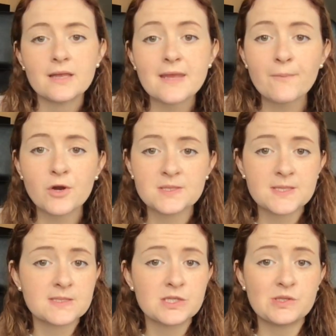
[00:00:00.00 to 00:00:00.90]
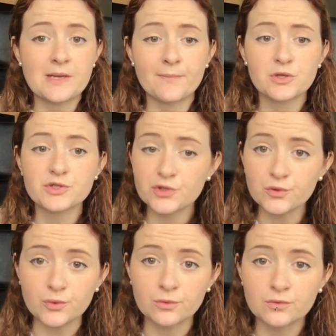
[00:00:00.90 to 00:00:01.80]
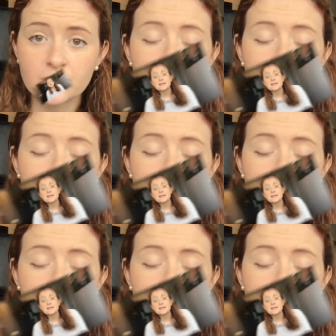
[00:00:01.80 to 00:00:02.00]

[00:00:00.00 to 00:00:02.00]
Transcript: That brings us to number 2,